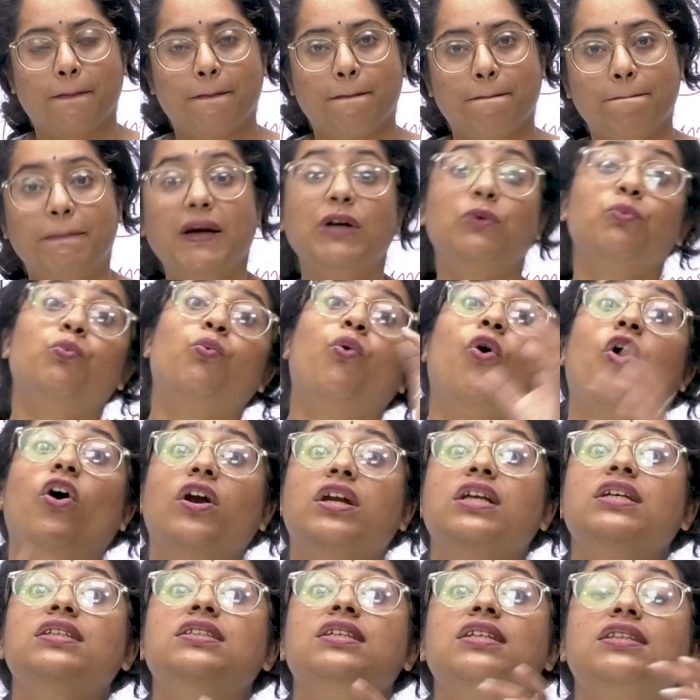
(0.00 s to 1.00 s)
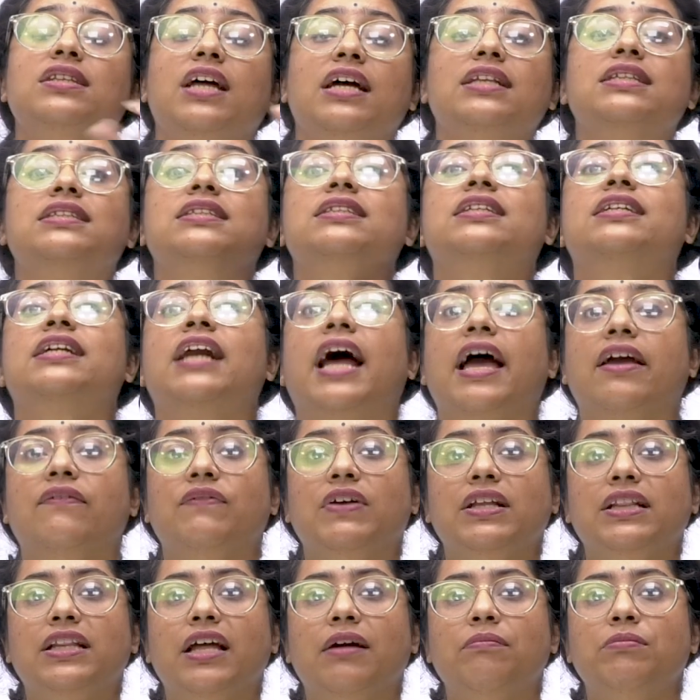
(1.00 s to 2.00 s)
But what is it that's
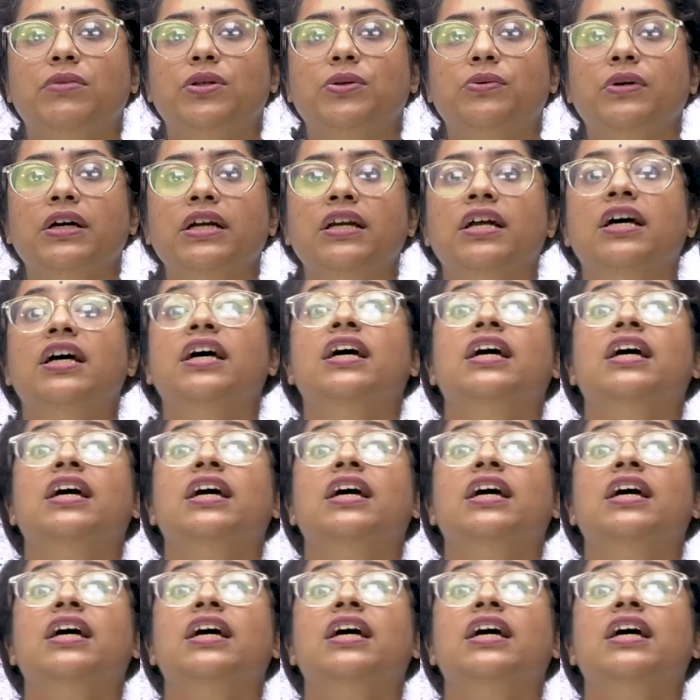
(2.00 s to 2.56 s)
driving them to it?